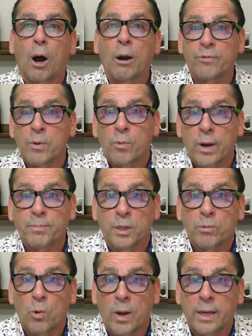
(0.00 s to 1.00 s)
are from
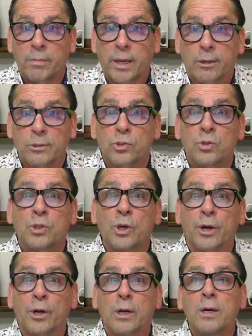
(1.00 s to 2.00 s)
reputable winemakers
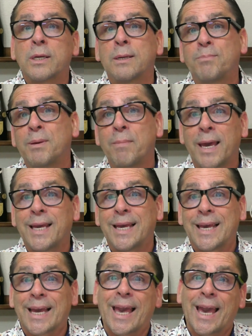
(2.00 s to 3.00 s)
that are going to be
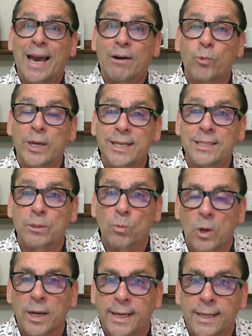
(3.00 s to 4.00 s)
making a halfway decent
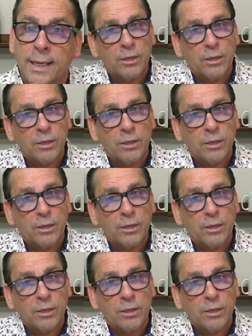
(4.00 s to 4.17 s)
wine.